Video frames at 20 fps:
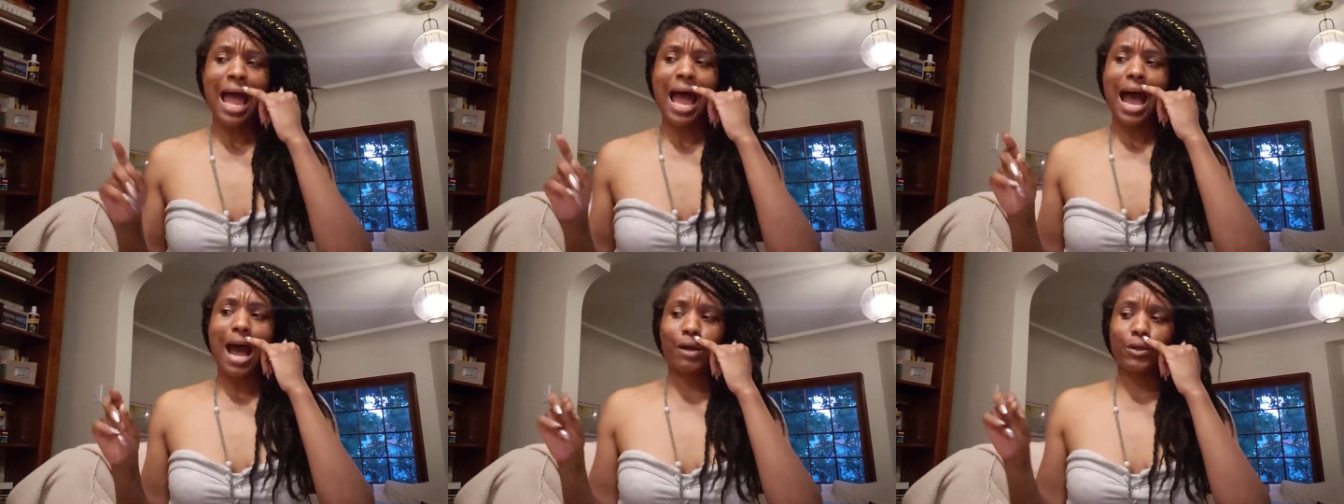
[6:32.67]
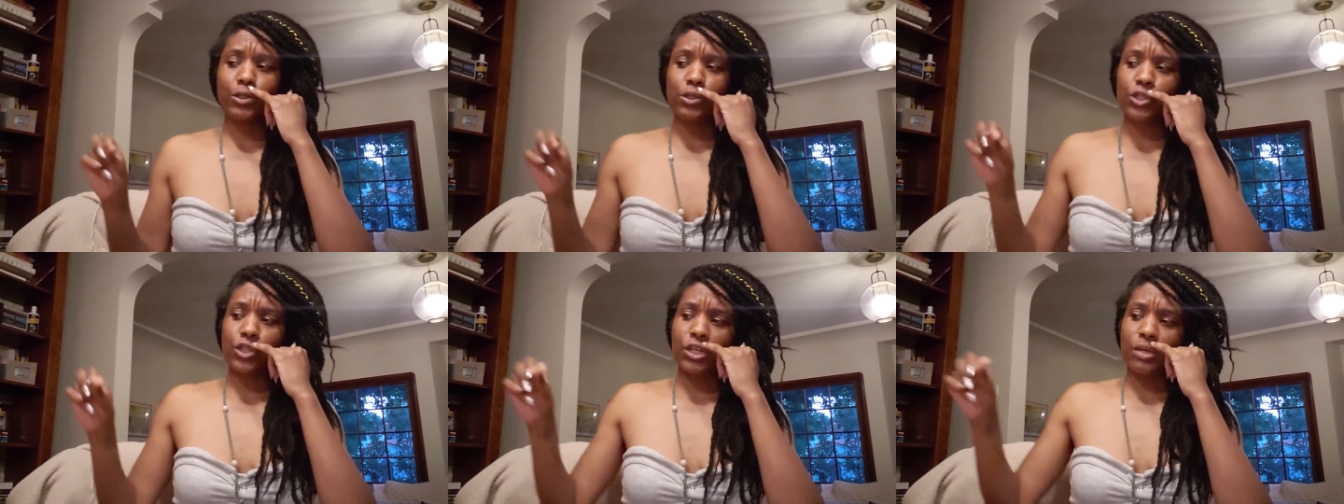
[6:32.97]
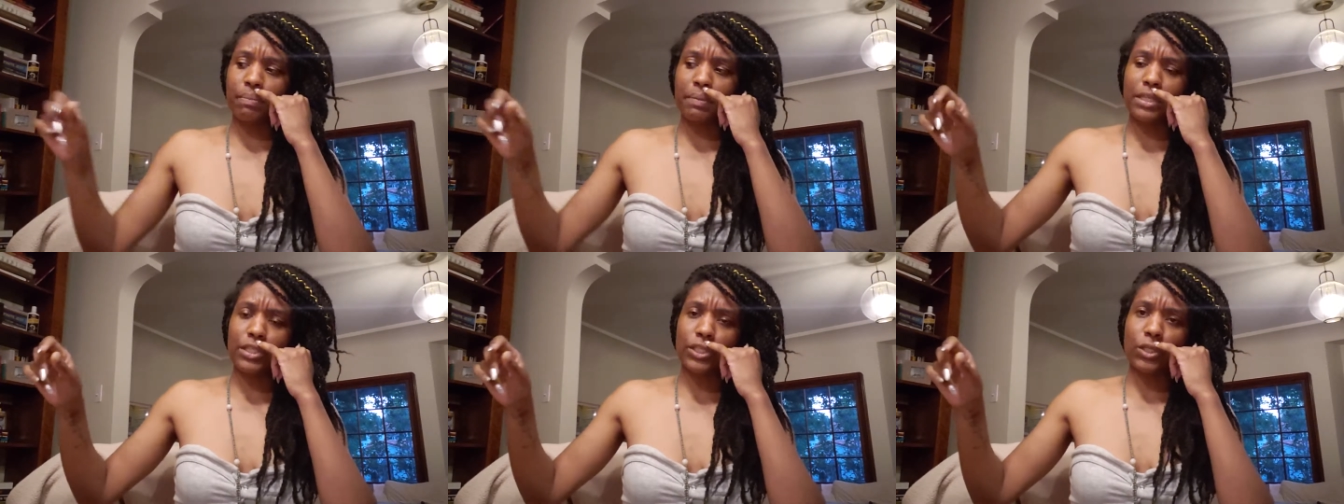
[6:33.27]
how you
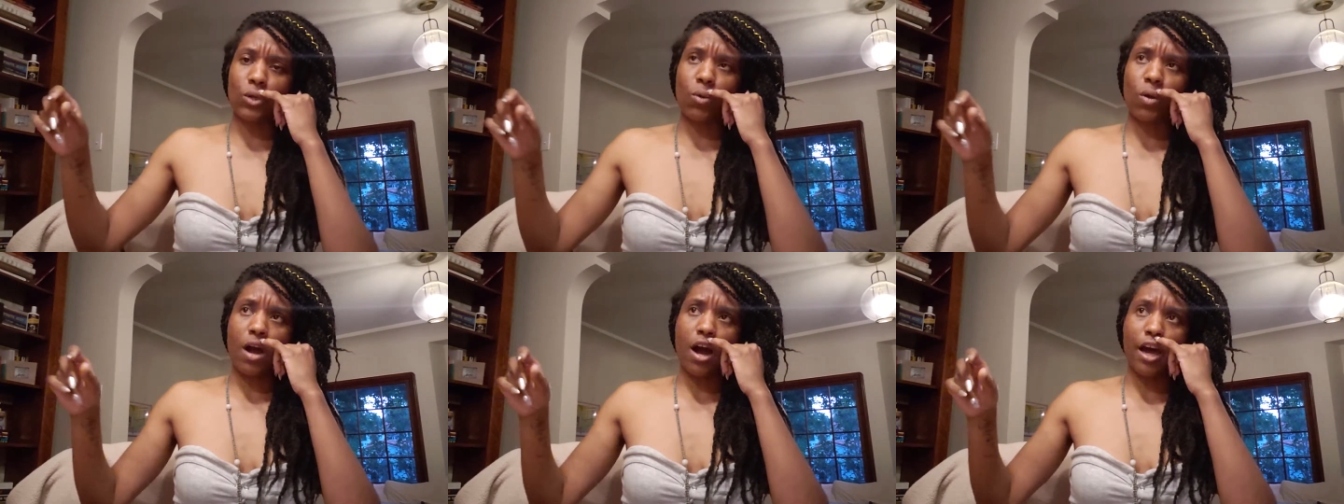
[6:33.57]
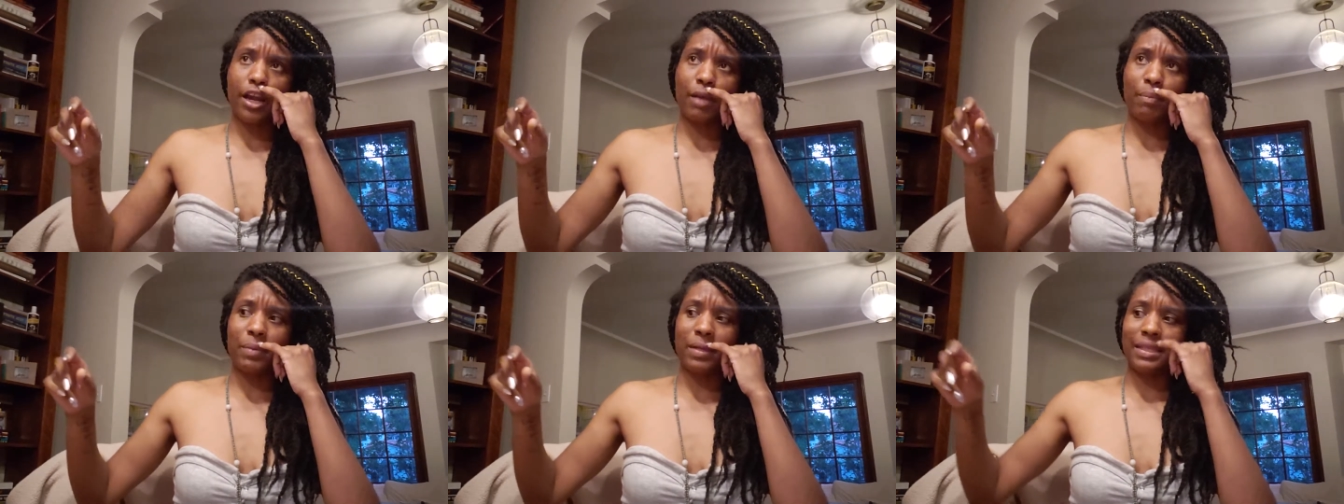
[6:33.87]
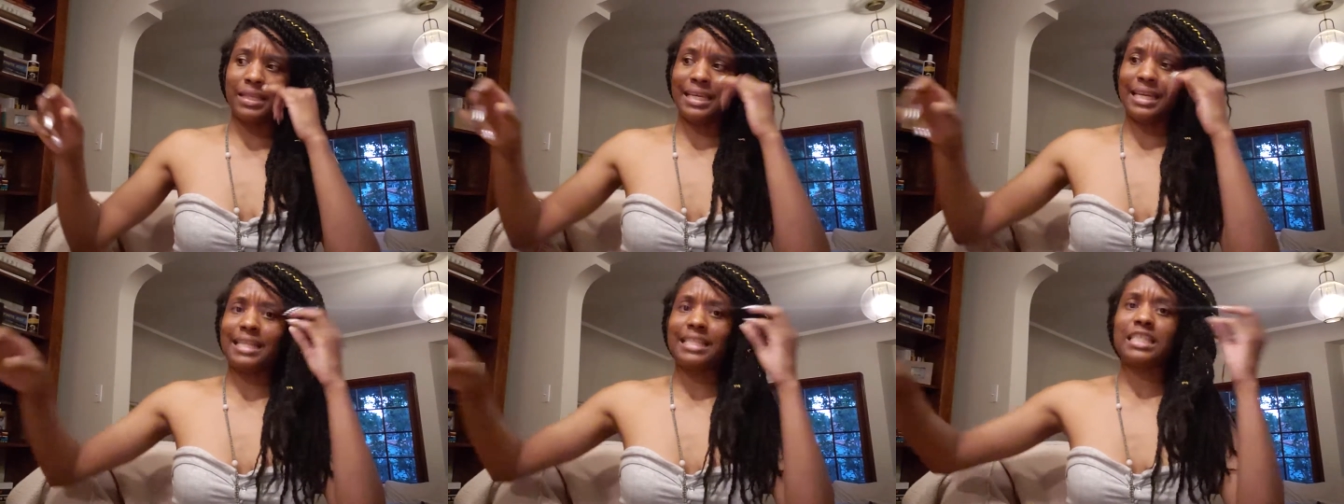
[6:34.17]
shouldn't be so caught up
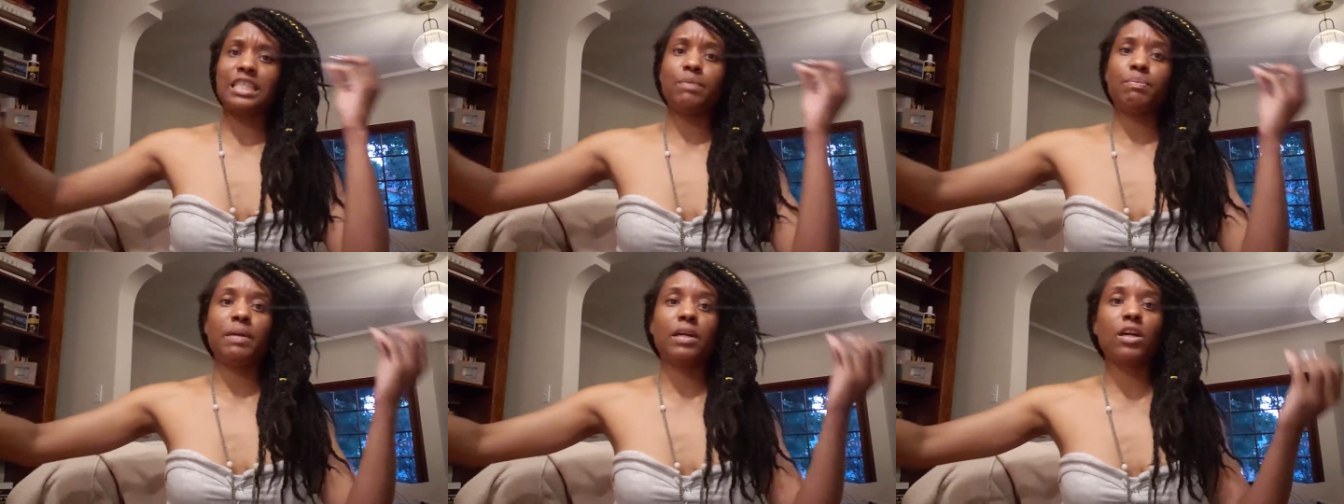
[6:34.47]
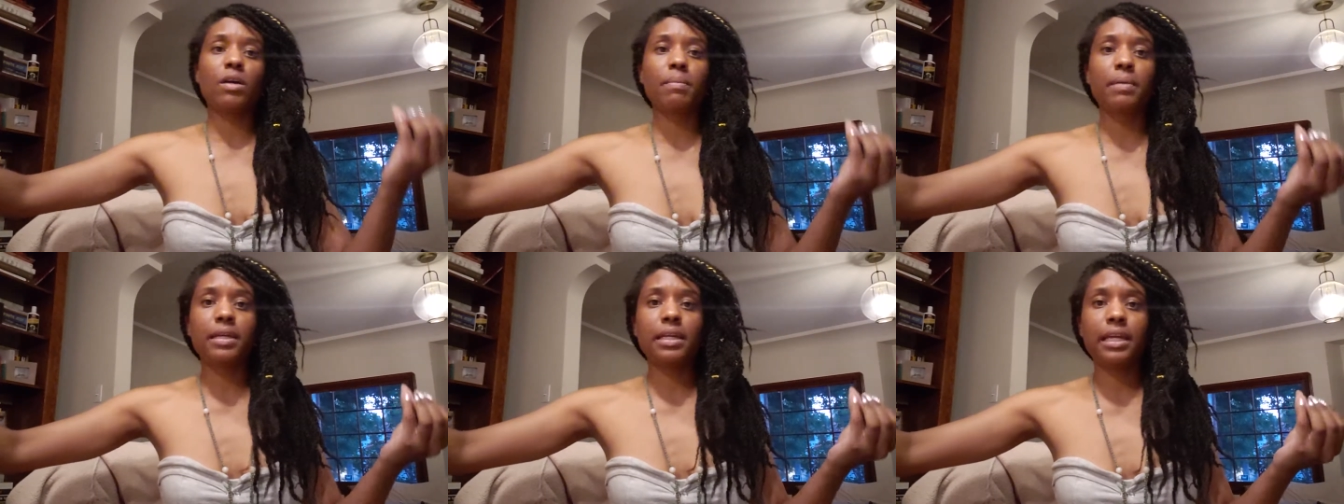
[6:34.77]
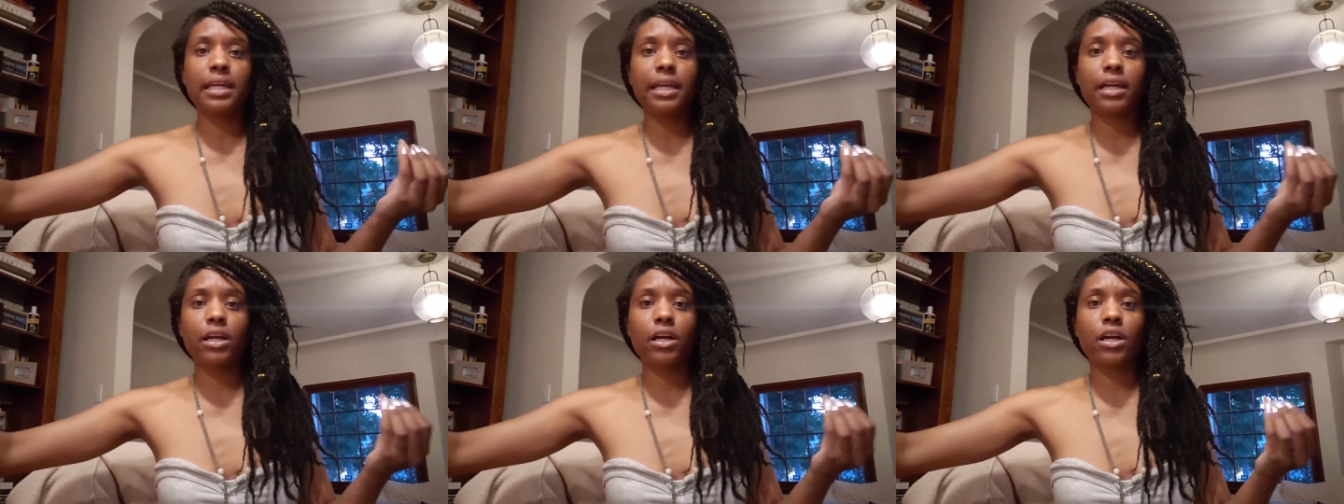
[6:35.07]
in the experiment
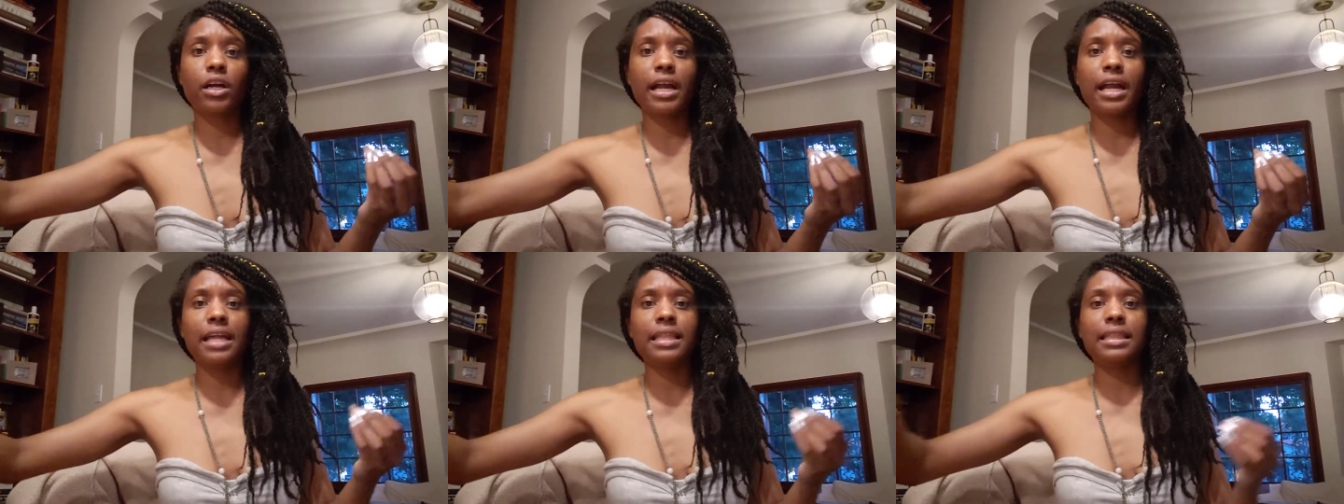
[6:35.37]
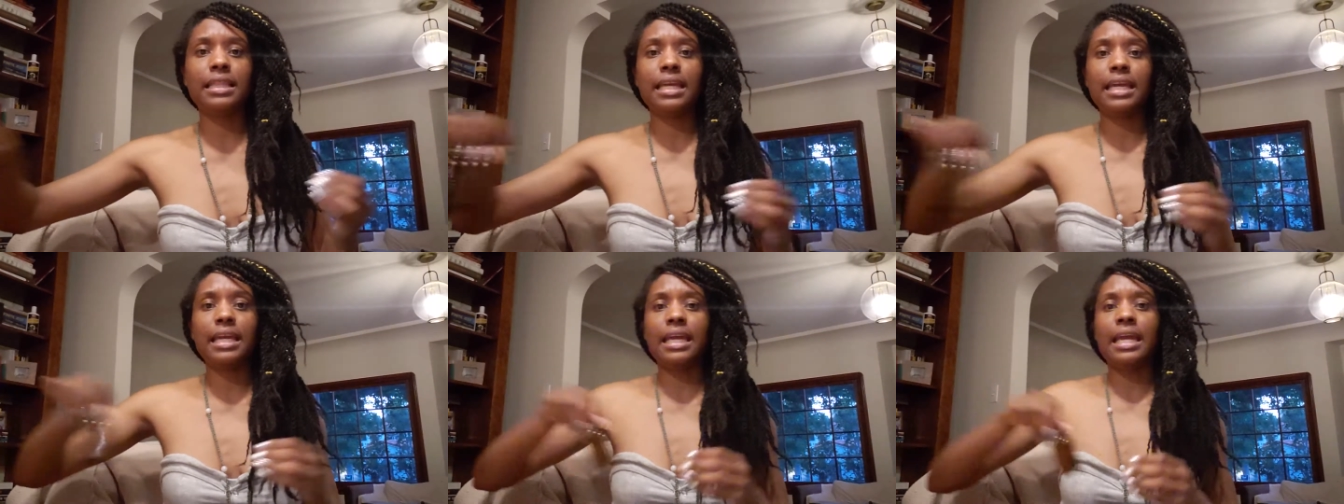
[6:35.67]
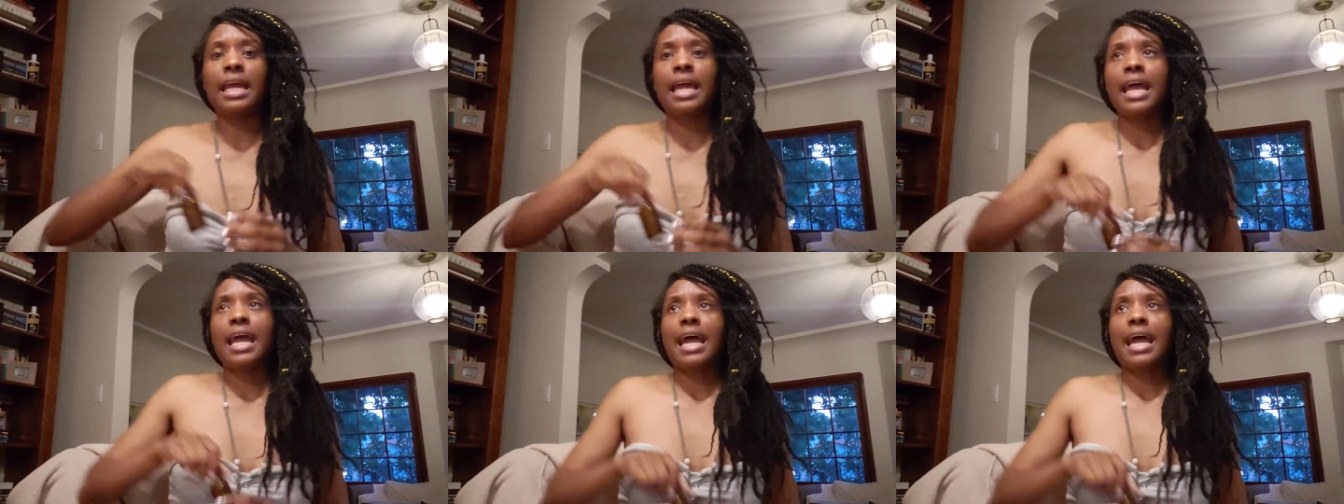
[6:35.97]
here and the